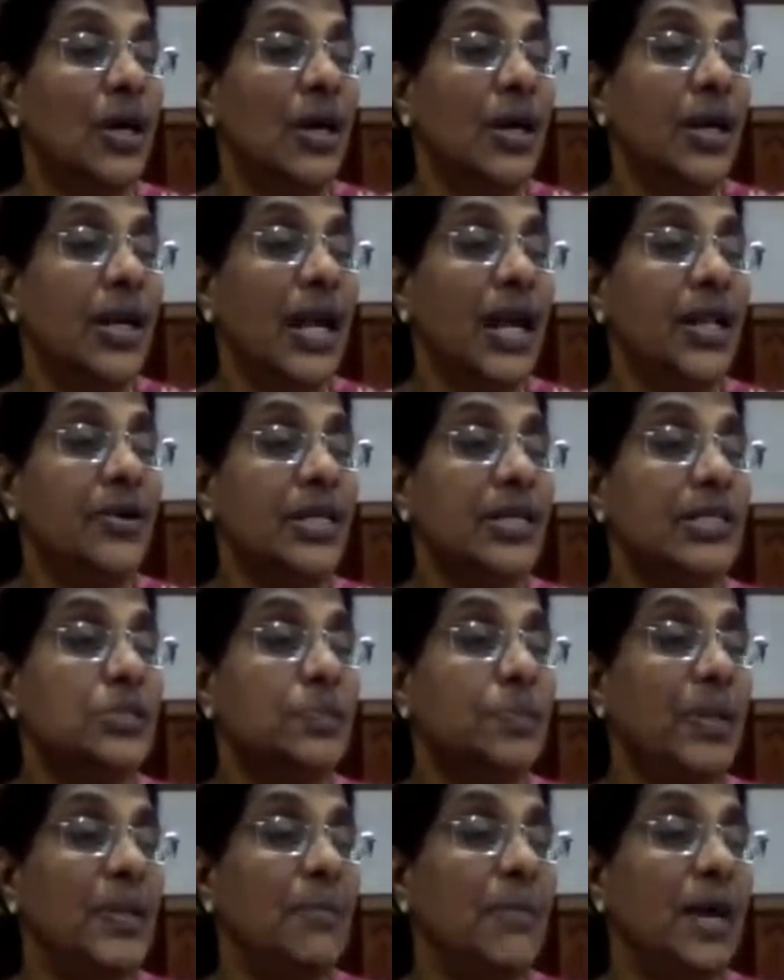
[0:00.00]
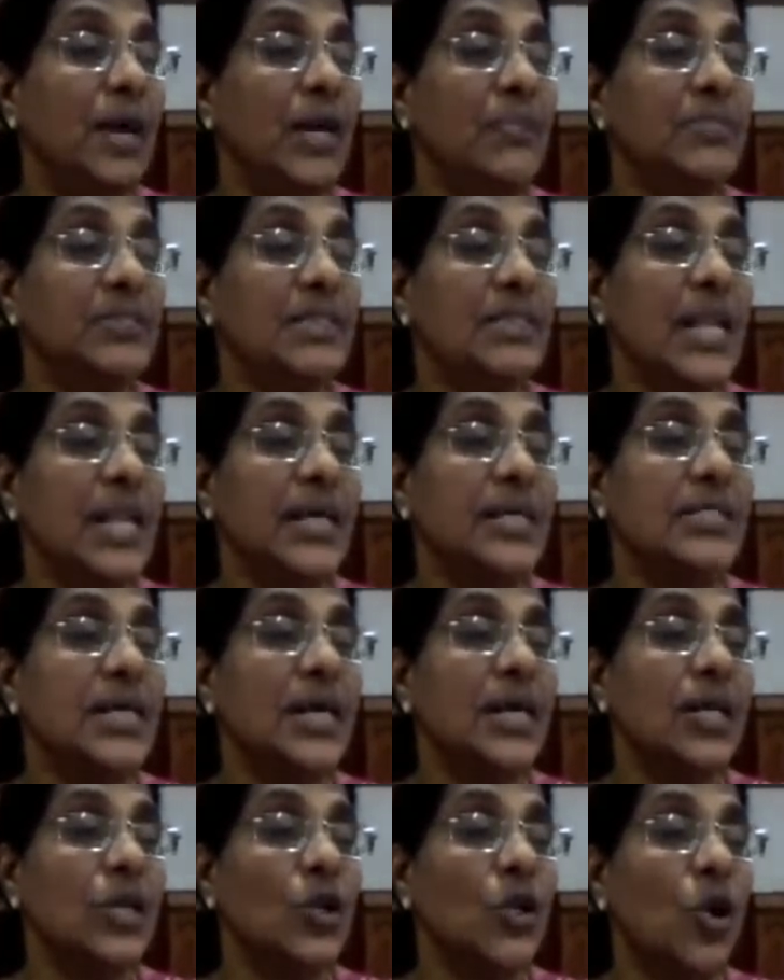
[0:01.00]
Can you explain? My slides
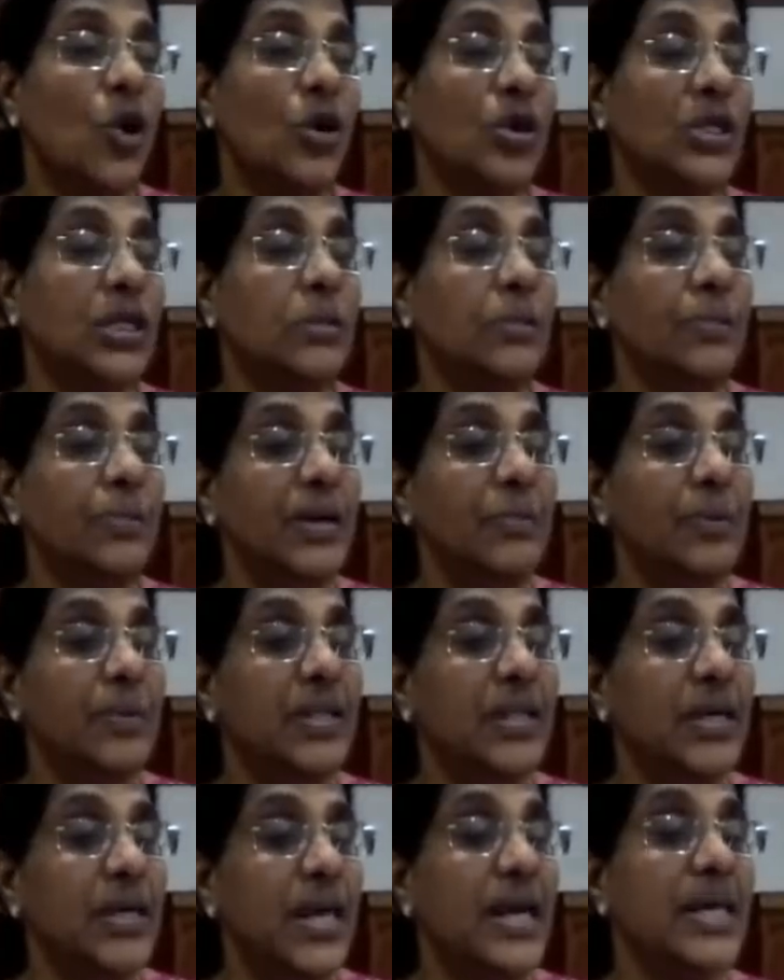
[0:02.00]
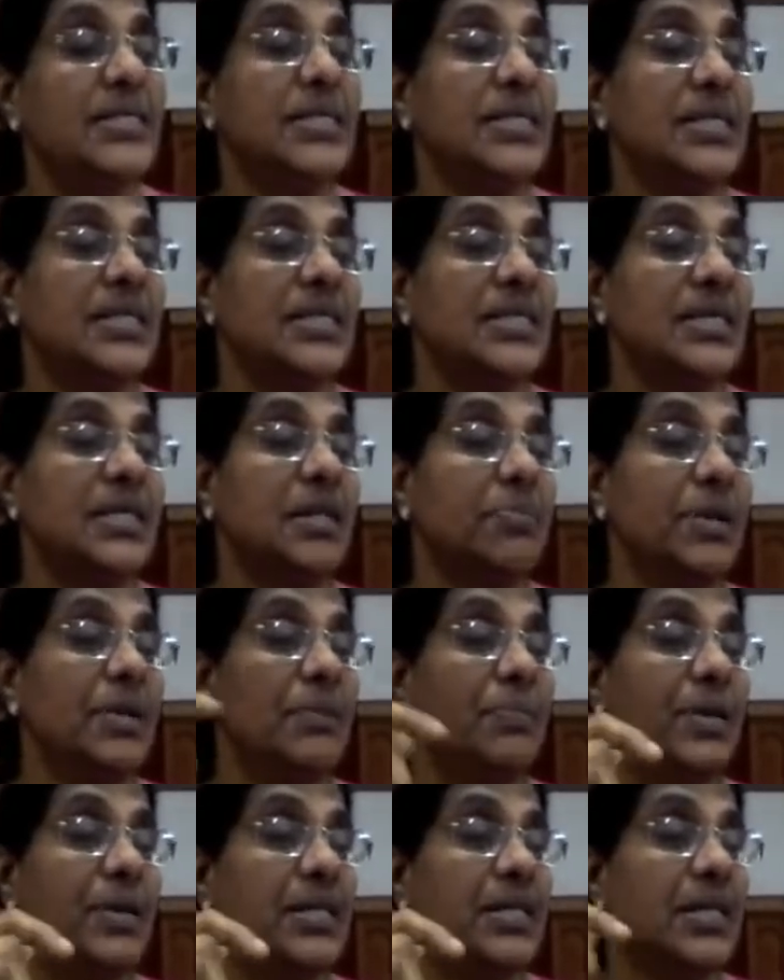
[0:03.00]
are not in PPT. Yes, it is in
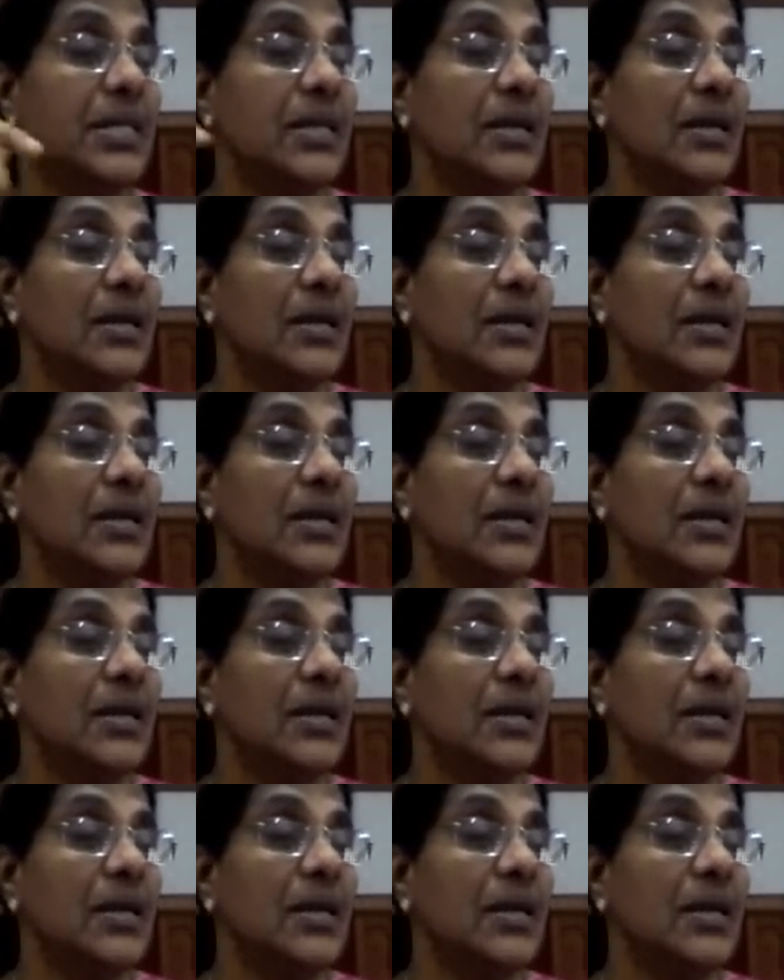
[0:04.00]
PPT.